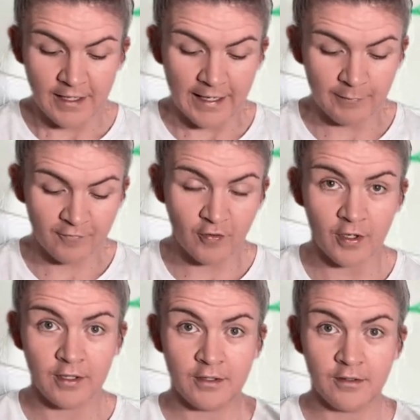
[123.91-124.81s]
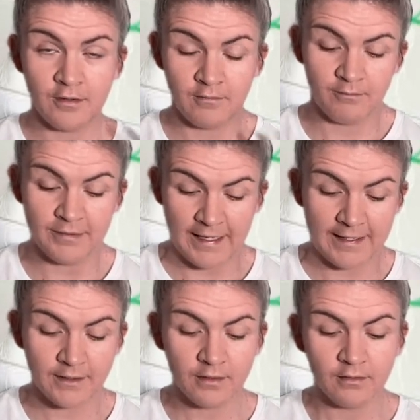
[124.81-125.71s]
And we've got
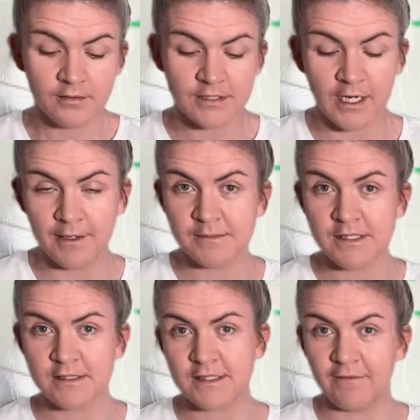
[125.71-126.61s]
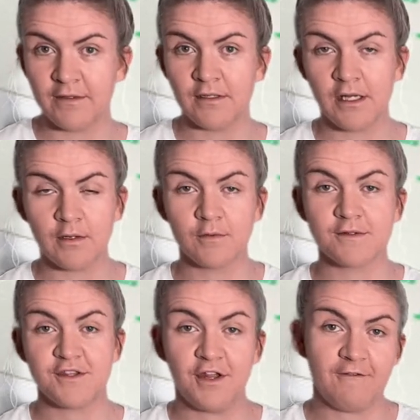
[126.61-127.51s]
blank times 7 equals
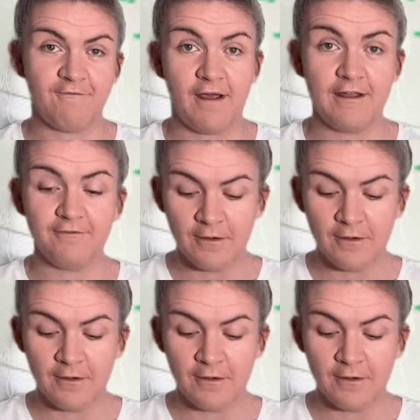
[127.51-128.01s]
35.